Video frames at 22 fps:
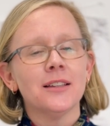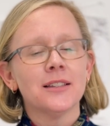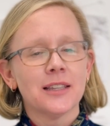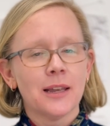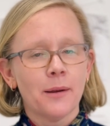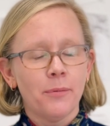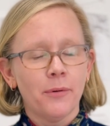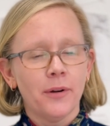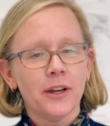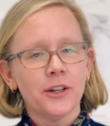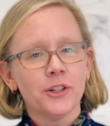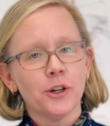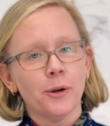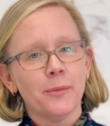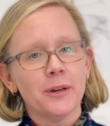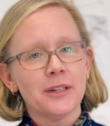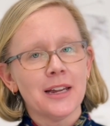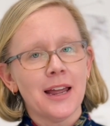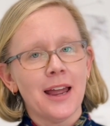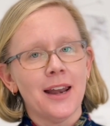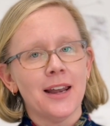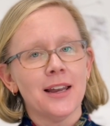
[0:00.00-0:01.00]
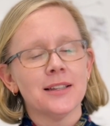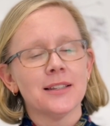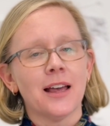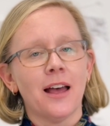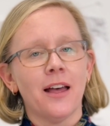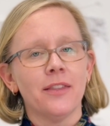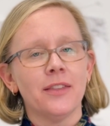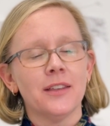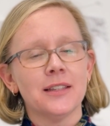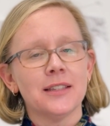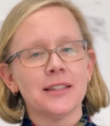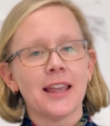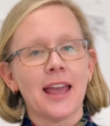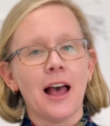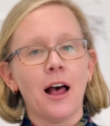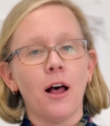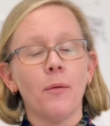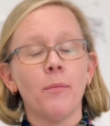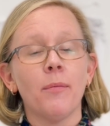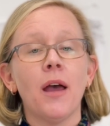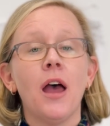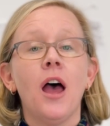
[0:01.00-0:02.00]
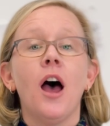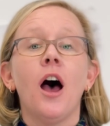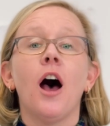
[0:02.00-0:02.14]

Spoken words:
seborrheic dermatitis on the scalp